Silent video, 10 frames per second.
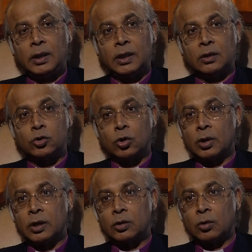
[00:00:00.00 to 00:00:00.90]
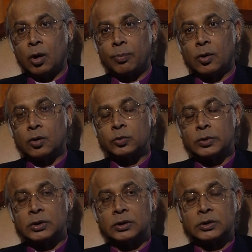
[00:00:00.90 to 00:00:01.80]
in Dura Europos,
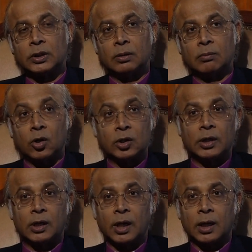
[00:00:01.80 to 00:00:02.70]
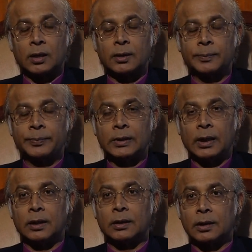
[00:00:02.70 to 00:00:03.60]
which is in modern Iraq,
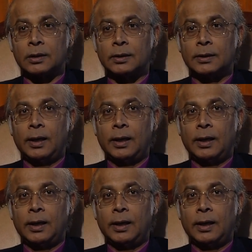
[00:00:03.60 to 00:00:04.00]
I think,